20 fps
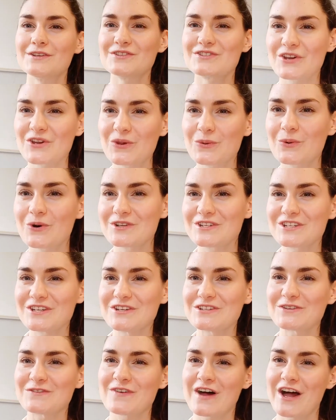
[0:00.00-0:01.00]
So you want to
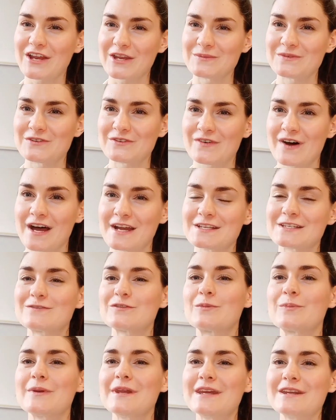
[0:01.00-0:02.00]
use a vacuum device
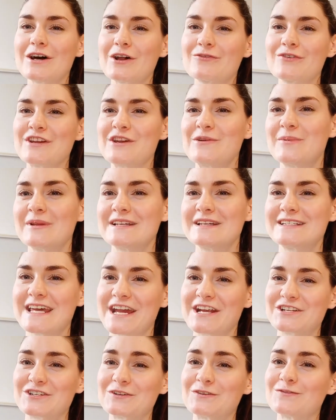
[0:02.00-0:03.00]
for penile
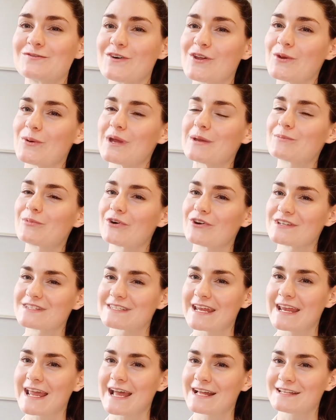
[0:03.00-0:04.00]
rehabilitation following
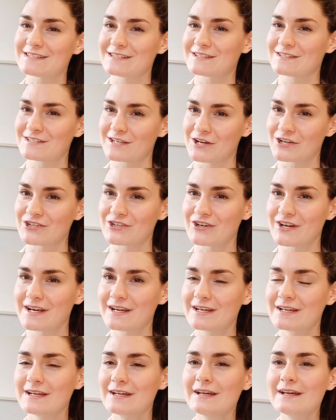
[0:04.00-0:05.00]
prostate cancer
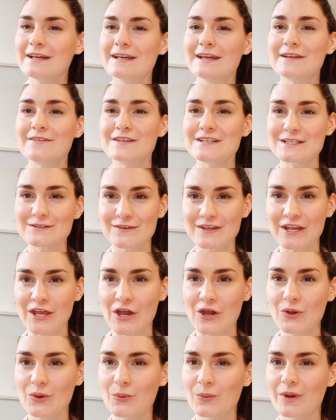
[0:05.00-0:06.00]
surgery. In this
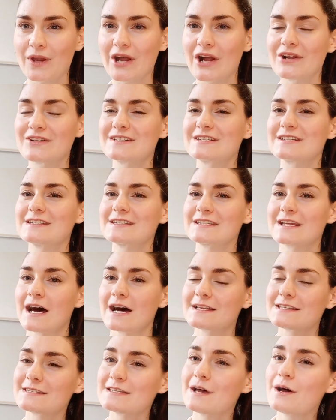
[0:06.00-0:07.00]
video, we're going to
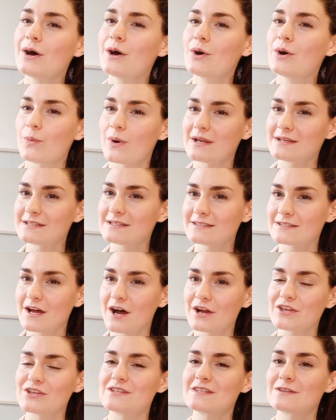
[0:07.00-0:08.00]
discuss when to
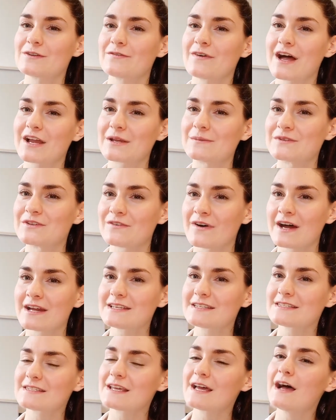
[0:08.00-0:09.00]
start using the vacuum
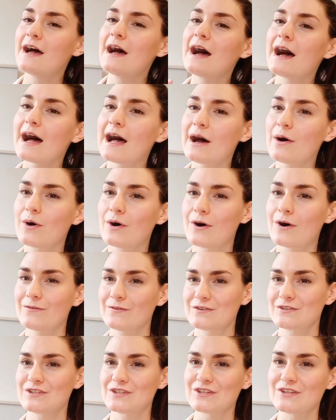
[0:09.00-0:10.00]
device, how
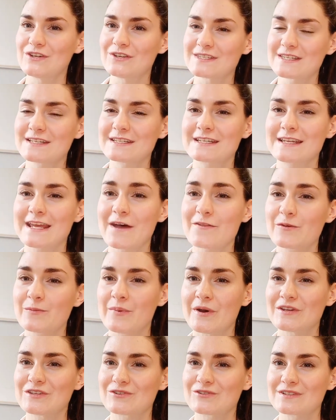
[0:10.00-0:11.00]
often to use it to get the
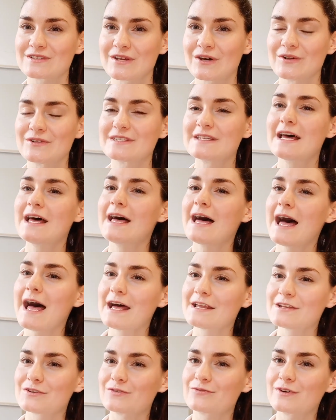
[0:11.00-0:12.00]
best results,
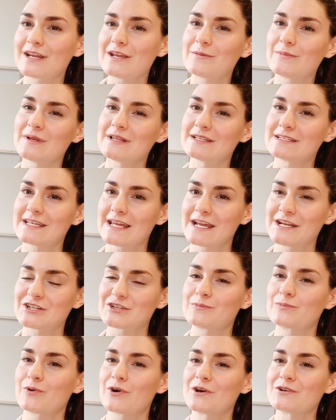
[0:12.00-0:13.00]
and a
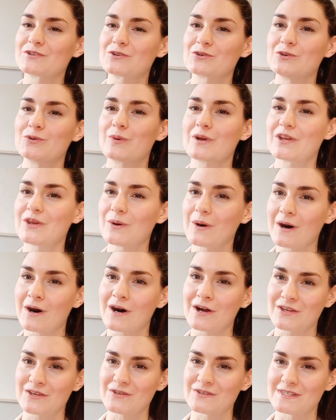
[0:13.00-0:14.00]
rehabilitation protocol when you
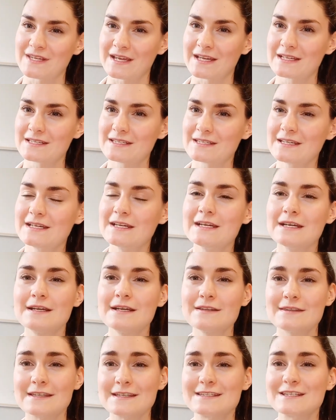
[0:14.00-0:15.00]
are using it.
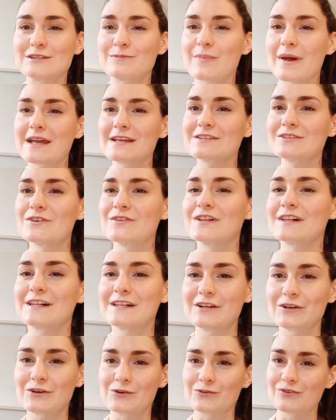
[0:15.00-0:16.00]
This is based on the
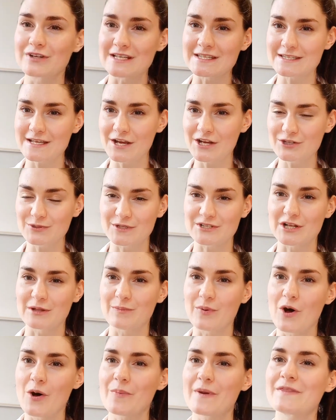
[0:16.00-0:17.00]
clinical research, which I'll
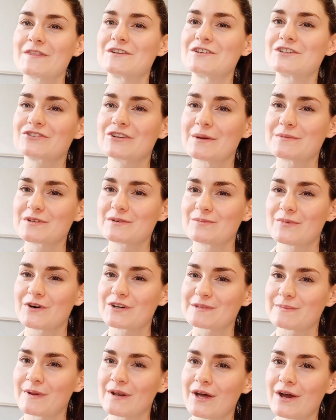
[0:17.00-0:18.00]
pop in the description
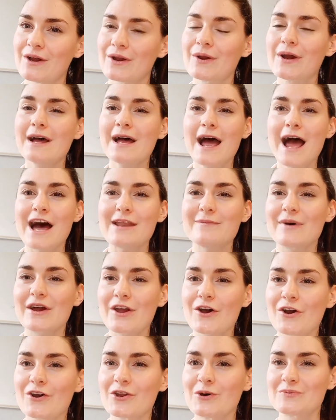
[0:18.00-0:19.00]
box below, and
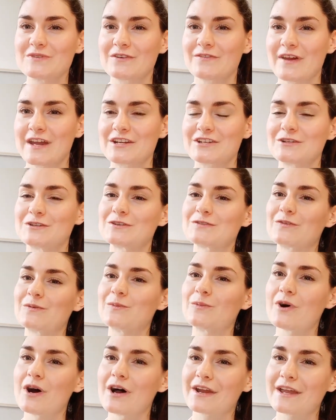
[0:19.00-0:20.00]
my own observations
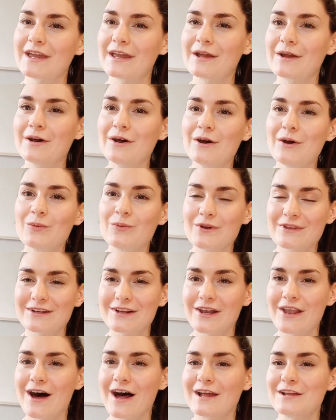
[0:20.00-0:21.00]
from working with
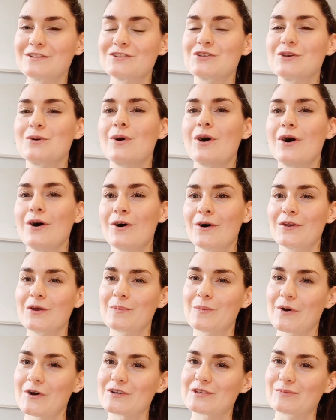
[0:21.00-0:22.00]
clients who are on
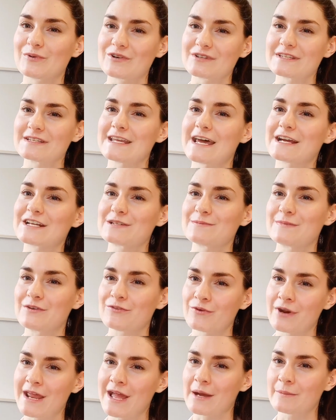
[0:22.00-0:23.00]
a
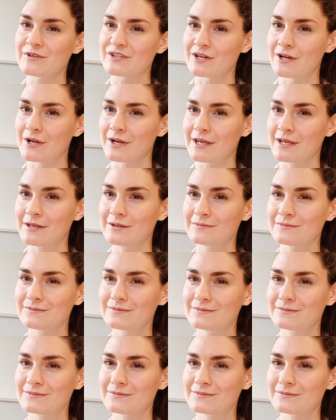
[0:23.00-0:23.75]
post-prostatectomy rehab journey.